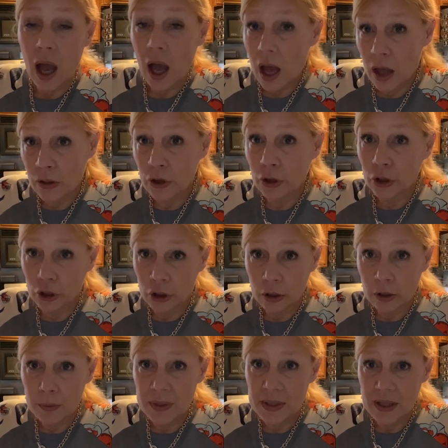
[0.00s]
other
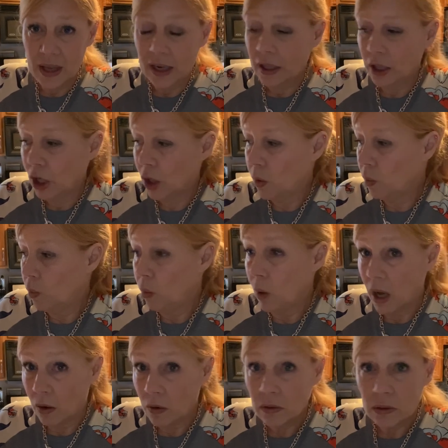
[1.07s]
herbs that go
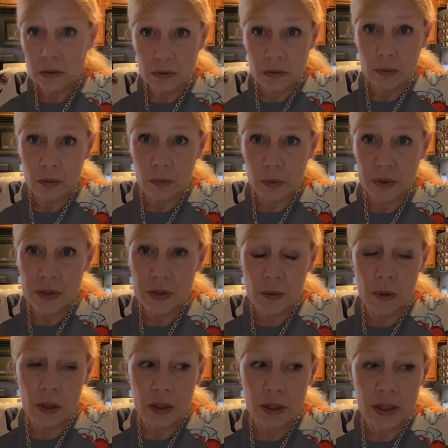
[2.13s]
well with
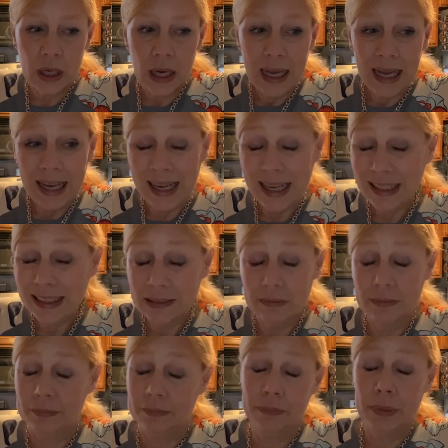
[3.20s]
squash. I
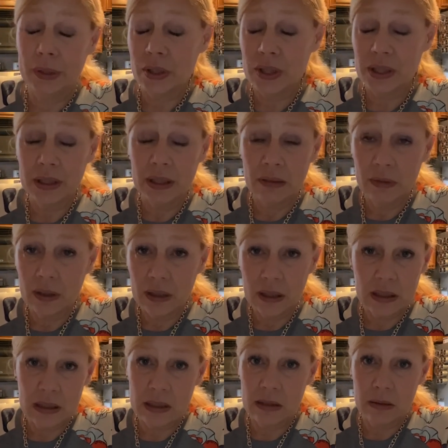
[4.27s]
personally even
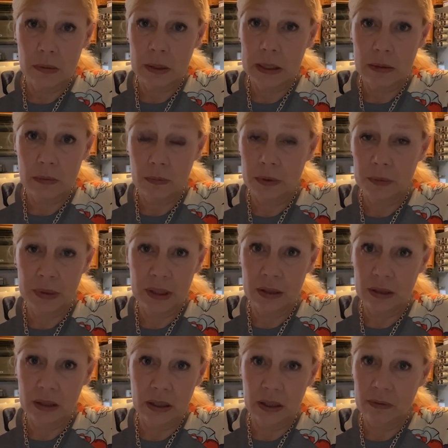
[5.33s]
think cinnamon would be
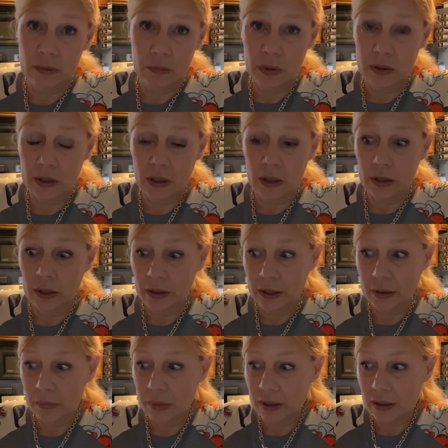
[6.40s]
good, even with the
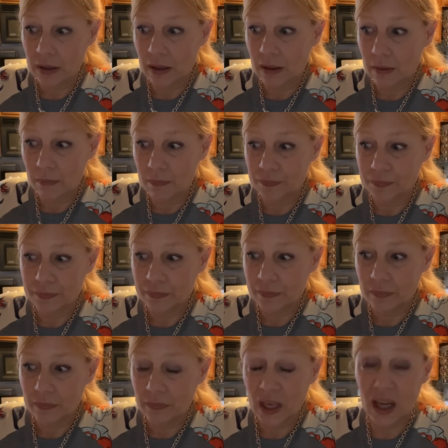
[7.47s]
garlic, but
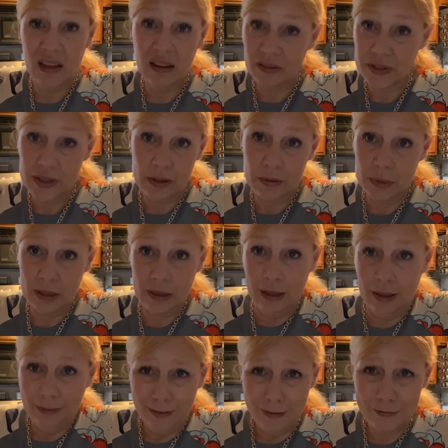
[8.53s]
I love cinnamon
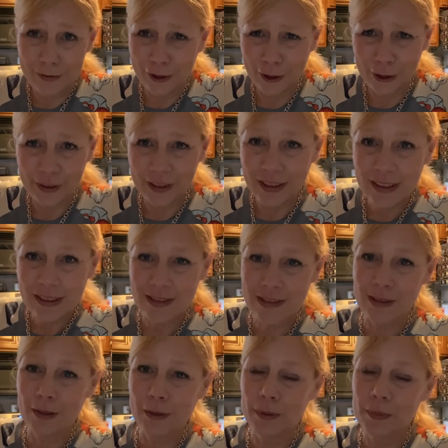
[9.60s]
with garlic.
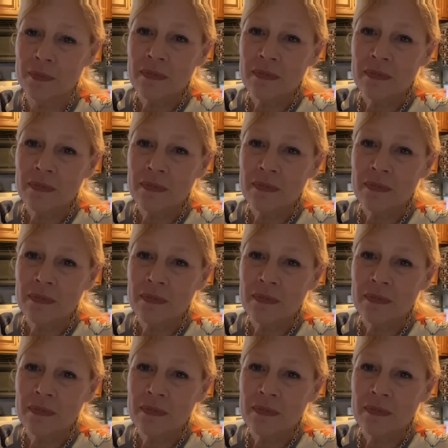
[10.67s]
So